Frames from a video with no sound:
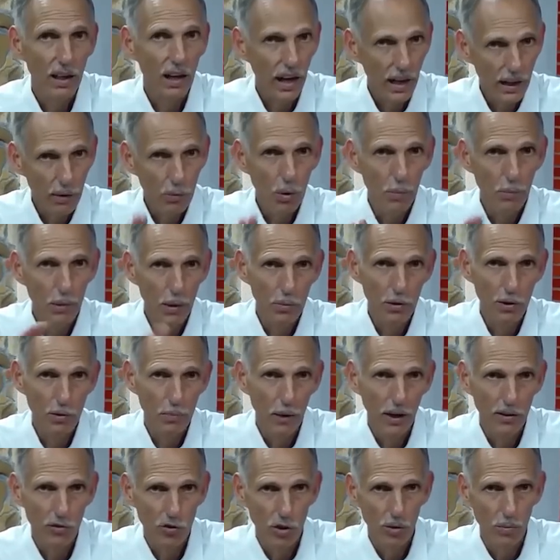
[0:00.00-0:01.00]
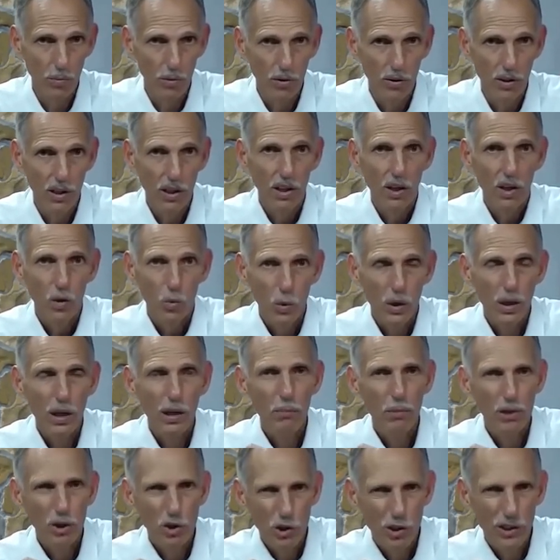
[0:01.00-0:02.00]
God will be responsible. We
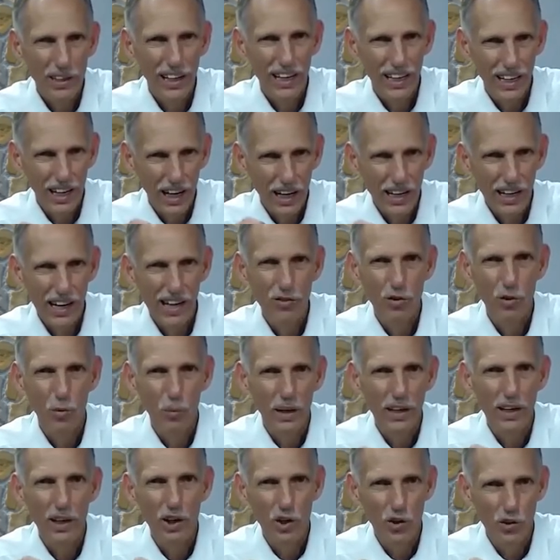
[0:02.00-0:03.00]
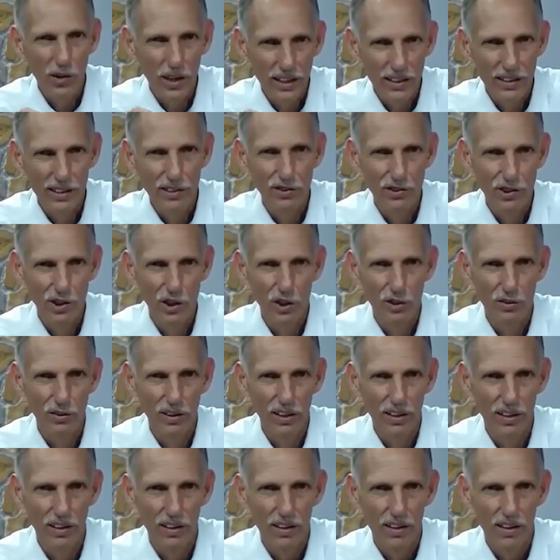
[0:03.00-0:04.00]
can be sure that God has a way to correct His
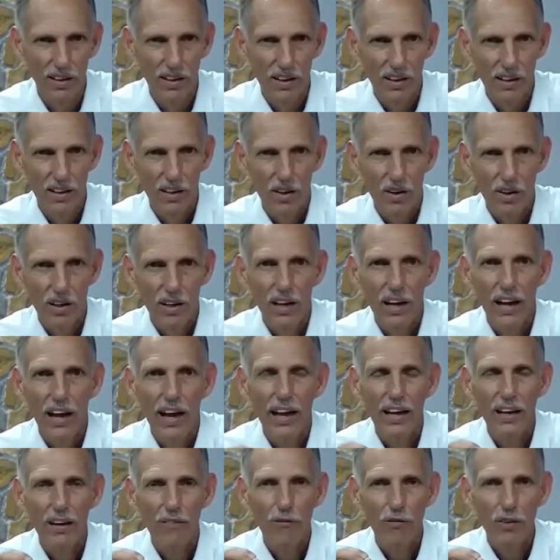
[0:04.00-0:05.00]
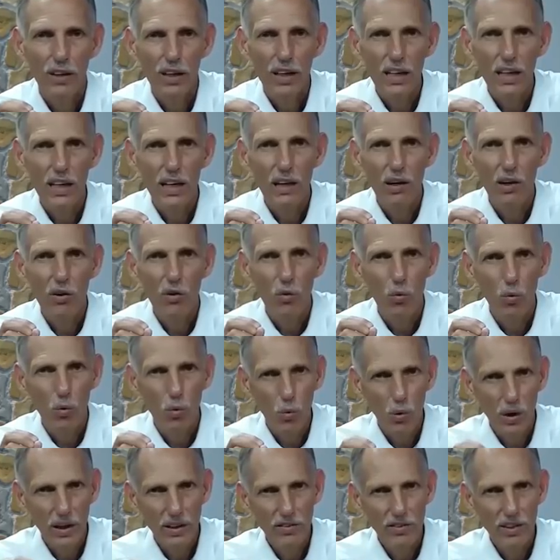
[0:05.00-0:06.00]
children. And if He
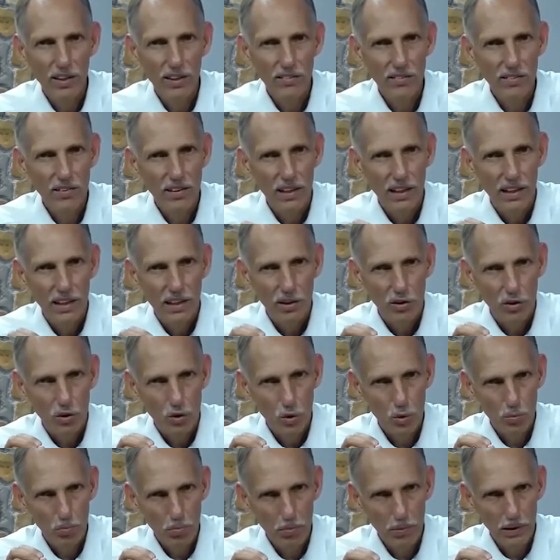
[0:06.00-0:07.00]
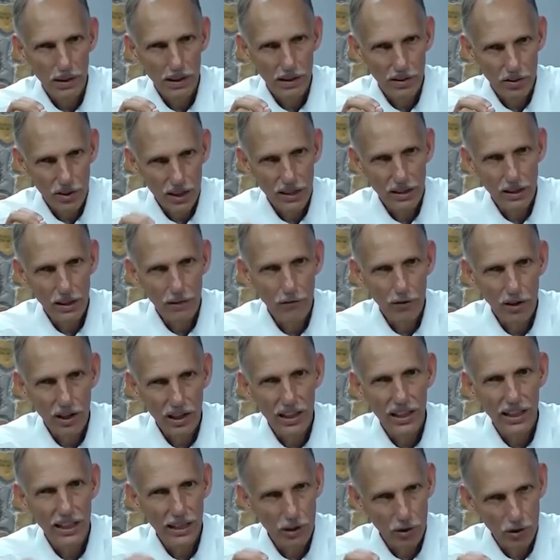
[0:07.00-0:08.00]
wants us to think
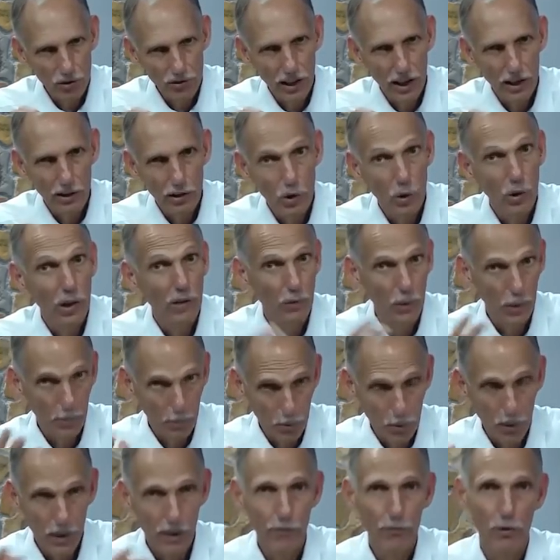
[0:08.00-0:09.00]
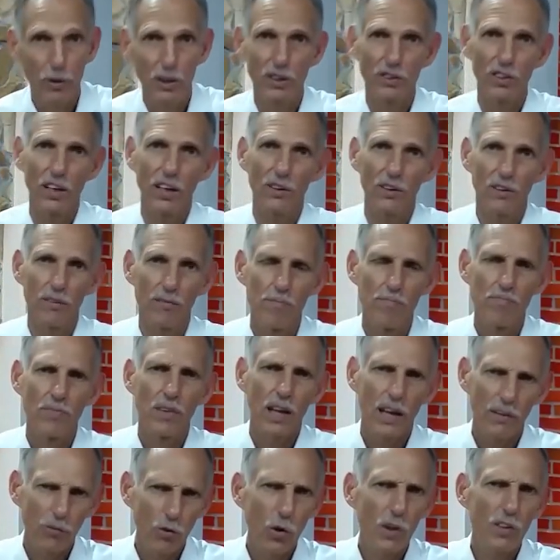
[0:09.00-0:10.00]
differently, He knows how to do it if we pray for each other.
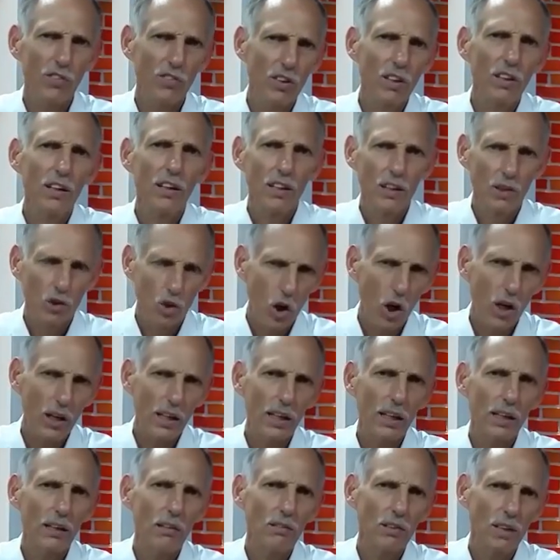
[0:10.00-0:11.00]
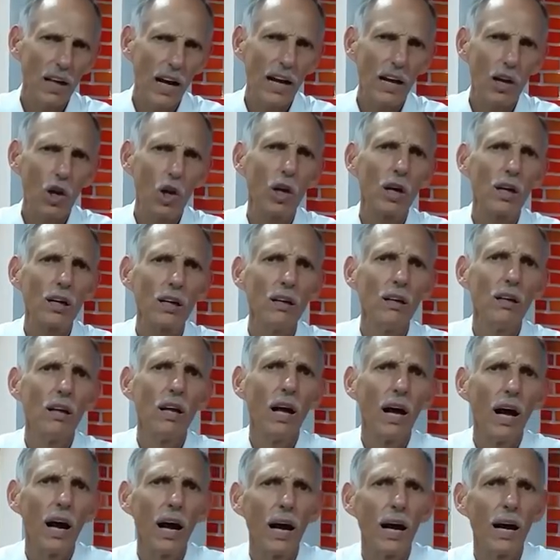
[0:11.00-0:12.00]
Of course, talking, dialogue,
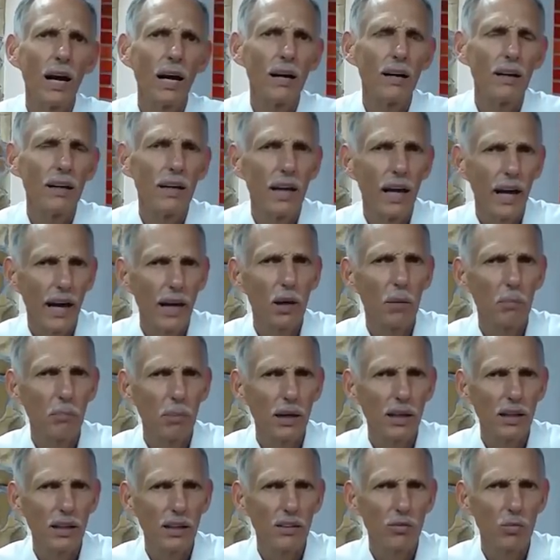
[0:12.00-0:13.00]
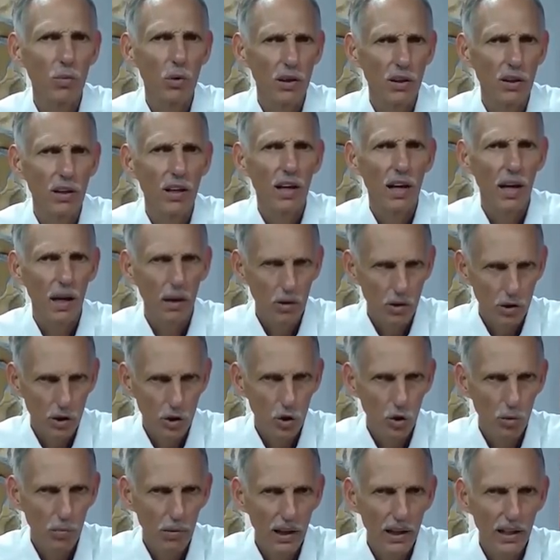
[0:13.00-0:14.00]
and opinions with
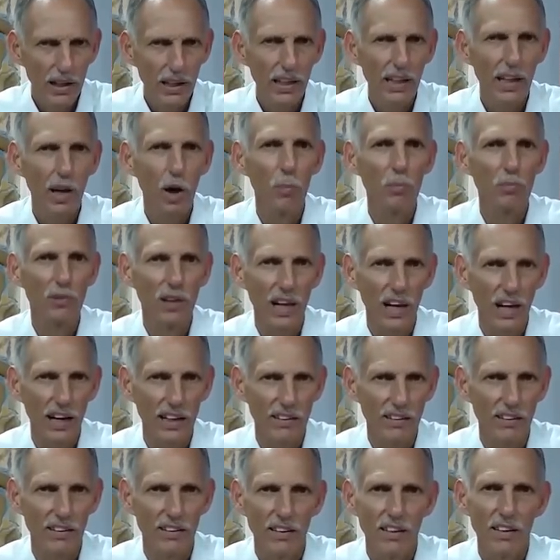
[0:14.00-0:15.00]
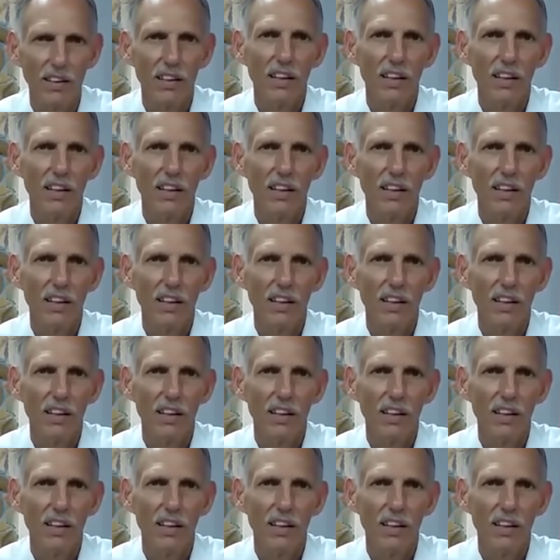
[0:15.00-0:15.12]
humility helps a lot.